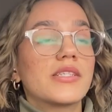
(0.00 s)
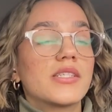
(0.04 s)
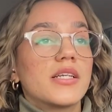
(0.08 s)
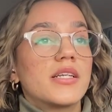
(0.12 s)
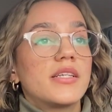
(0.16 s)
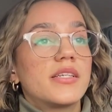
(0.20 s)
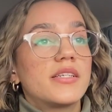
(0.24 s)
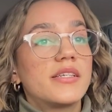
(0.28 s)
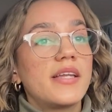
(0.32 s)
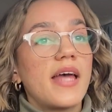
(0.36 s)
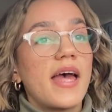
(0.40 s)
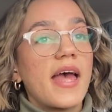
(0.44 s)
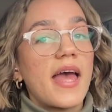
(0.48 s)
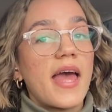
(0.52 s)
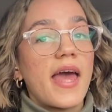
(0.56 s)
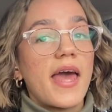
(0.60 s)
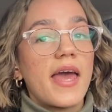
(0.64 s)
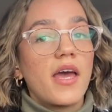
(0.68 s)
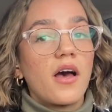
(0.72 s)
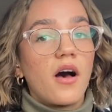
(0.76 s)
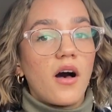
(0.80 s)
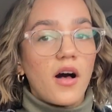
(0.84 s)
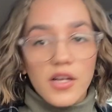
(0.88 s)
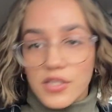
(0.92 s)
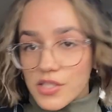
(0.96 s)

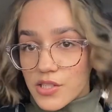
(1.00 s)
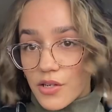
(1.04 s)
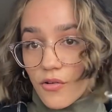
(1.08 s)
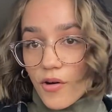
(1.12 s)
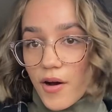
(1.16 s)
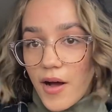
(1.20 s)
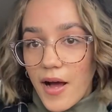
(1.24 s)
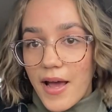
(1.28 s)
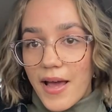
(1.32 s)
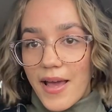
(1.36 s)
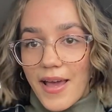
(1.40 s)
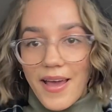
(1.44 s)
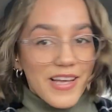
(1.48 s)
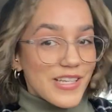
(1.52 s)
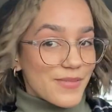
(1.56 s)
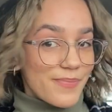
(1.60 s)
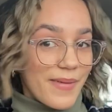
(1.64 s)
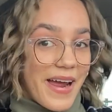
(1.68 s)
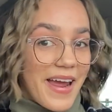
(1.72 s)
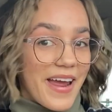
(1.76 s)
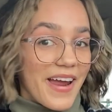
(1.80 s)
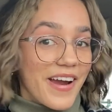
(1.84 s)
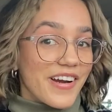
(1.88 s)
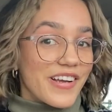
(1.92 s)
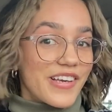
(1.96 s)
today. Also, is
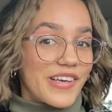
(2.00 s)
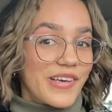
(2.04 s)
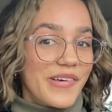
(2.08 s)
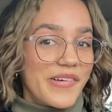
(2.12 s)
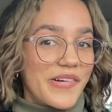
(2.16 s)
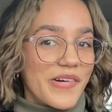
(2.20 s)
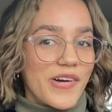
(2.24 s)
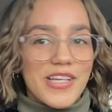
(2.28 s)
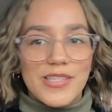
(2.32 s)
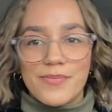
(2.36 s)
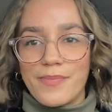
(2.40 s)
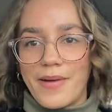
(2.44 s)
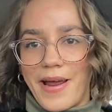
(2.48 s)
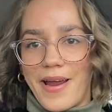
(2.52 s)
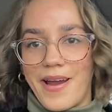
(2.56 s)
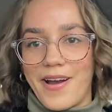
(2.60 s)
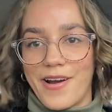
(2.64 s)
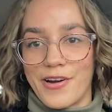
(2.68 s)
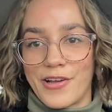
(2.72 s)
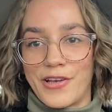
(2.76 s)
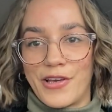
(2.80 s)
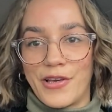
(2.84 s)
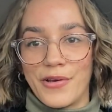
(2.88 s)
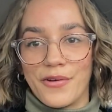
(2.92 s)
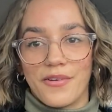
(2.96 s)
my hair cute or is my
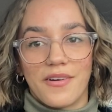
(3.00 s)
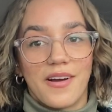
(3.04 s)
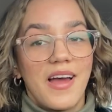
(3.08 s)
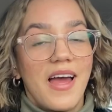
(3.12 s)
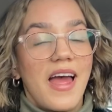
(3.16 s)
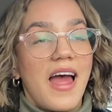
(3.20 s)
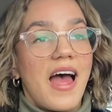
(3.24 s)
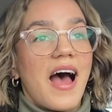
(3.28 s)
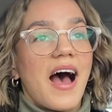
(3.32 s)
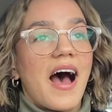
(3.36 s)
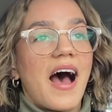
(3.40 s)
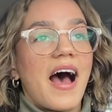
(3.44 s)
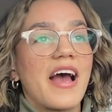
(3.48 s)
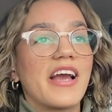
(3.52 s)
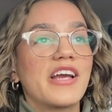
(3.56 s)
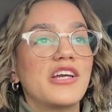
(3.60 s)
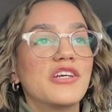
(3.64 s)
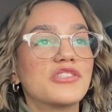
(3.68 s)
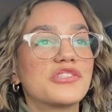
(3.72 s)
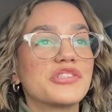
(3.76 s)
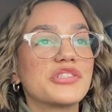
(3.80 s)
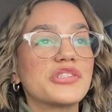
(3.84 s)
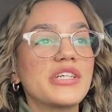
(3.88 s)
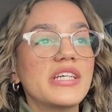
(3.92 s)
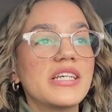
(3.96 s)
hair cute? I
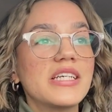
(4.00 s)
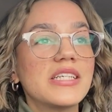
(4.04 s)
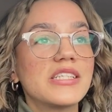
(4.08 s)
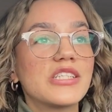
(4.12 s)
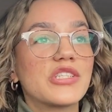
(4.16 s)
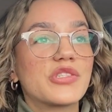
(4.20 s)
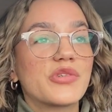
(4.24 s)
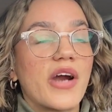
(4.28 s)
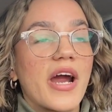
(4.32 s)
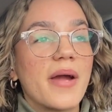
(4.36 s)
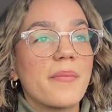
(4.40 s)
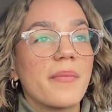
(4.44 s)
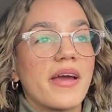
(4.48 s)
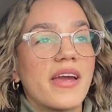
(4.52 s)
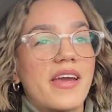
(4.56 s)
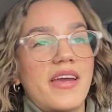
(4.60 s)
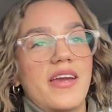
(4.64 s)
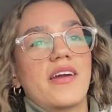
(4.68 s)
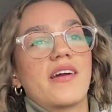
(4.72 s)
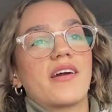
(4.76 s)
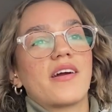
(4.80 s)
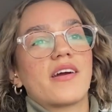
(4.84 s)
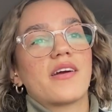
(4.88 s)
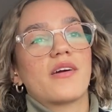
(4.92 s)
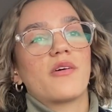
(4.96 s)
usually dry my
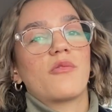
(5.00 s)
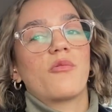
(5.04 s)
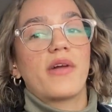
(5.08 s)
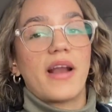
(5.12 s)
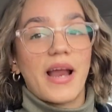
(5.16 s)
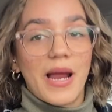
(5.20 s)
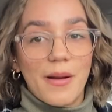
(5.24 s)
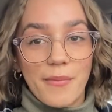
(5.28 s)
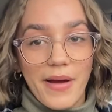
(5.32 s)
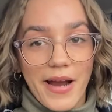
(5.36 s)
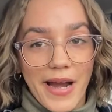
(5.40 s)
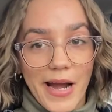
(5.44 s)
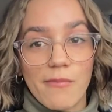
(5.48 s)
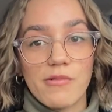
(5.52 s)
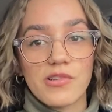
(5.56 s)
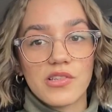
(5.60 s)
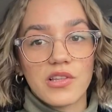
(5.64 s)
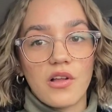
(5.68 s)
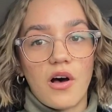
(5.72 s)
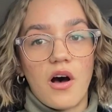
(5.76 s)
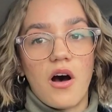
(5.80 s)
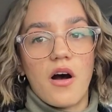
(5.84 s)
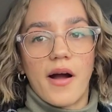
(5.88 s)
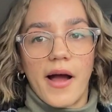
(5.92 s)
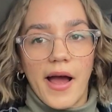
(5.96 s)
hair when I, my hair was
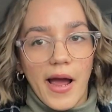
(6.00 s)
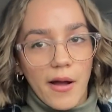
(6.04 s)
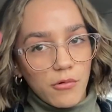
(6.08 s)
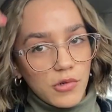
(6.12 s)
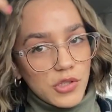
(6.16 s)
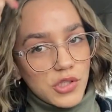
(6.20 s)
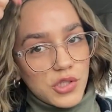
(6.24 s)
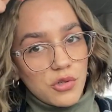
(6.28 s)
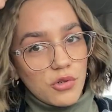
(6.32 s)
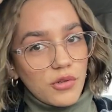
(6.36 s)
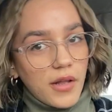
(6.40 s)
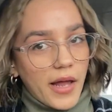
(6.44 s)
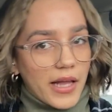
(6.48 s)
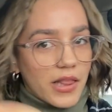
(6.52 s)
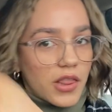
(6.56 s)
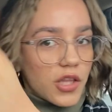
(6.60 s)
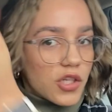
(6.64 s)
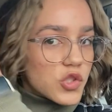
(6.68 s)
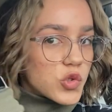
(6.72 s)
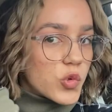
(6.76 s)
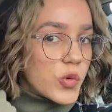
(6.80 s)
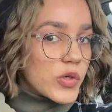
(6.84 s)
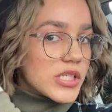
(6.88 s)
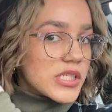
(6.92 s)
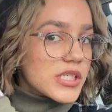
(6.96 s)
long I would do like the
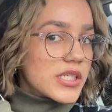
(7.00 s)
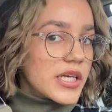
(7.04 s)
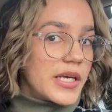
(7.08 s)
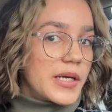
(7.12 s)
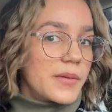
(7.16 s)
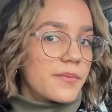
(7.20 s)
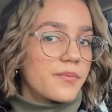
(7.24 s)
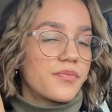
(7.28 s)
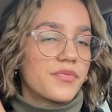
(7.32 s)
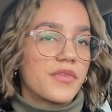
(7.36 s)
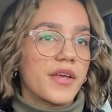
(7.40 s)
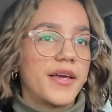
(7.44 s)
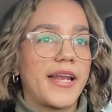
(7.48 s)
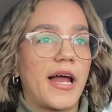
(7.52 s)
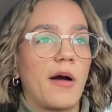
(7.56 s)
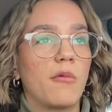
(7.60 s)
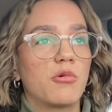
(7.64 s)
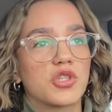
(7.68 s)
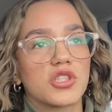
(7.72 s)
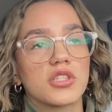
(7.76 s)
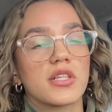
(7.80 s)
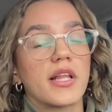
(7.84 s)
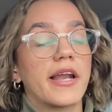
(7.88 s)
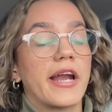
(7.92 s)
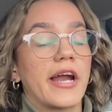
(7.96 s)
twisting and I would
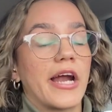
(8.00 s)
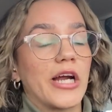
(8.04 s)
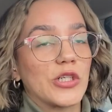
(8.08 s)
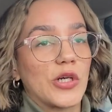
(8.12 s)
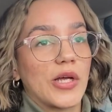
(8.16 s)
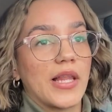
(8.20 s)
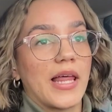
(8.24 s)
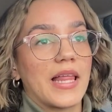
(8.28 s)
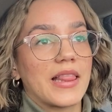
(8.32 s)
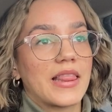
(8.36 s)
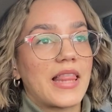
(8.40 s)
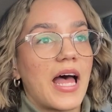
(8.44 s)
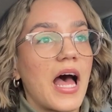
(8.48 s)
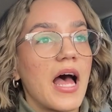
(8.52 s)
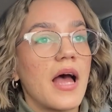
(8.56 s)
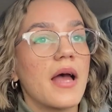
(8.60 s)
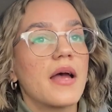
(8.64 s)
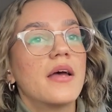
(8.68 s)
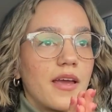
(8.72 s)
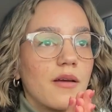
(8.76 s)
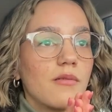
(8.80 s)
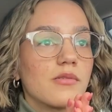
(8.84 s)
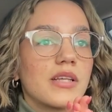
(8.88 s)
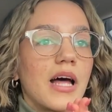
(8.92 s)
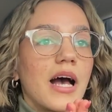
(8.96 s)
just let it air like that
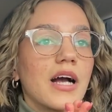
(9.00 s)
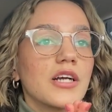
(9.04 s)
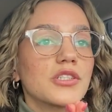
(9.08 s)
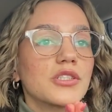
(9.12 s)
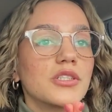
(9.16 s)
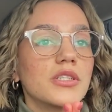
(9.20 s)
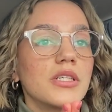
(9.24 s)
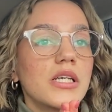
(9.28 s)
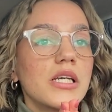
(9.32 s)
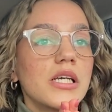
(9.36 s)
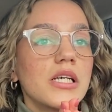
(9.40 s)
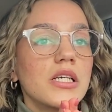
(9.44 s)
it was actually